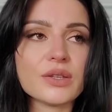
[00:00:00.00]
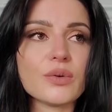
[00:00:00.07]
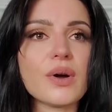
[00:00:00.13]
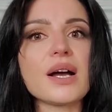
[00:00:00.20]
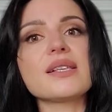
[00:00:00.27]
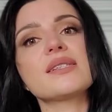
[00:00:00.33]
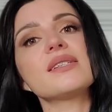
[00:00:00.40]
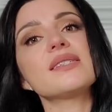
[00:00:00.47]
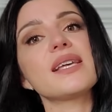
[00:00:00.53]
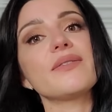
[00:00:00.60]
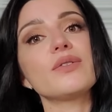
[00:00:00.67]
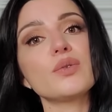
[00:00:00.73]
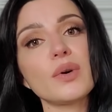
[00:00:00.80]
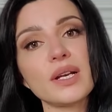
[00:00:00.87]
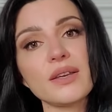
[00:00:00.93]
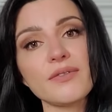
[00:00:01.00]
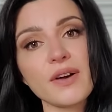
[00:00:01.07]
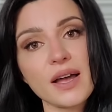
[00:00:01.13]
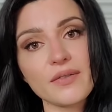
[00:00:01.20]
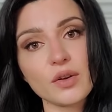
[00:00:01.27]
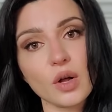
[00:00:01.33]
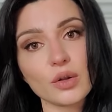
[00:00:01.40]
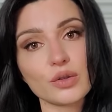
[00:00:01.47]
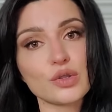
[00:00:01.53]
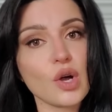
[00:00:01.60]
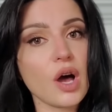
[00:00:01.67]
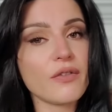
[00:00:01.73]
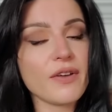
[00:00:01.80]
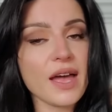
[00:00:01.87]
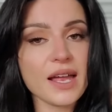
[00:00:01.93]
you guys can save $25 off